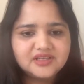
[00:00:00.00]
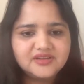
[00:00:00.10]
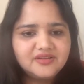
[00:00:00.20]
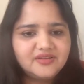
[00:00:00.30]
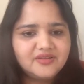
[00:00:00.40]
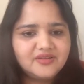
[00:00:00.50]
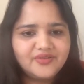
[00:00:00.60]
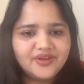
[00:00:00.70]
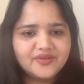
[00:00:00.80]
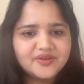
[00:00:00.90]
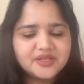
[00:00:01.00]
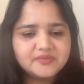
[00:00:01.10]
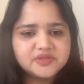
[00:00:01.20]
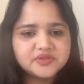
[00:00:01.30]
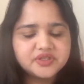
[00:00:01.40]
No, we are not
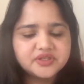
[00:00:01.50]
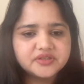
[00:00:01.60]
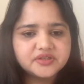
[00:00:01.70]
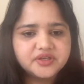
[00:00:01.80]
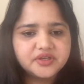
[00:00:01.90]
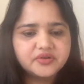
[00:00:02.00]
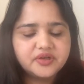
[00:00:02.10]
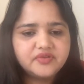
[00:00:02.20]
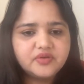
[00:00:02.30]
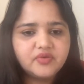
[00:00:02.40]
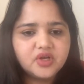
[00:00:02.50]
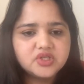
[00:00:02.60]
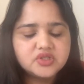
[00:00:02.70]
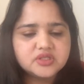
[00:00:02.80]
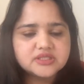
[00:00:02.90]
able to hear you. If you want
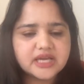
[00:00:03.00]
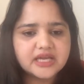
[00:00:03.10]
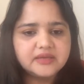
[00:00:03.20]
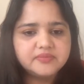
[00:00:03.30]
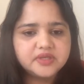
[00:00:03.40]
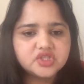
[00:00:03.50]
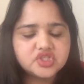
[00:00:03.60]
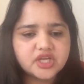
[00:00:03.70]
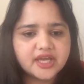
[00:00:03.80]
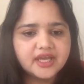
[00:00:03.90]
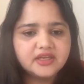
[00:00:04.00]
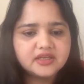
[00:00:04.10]
to type in chat.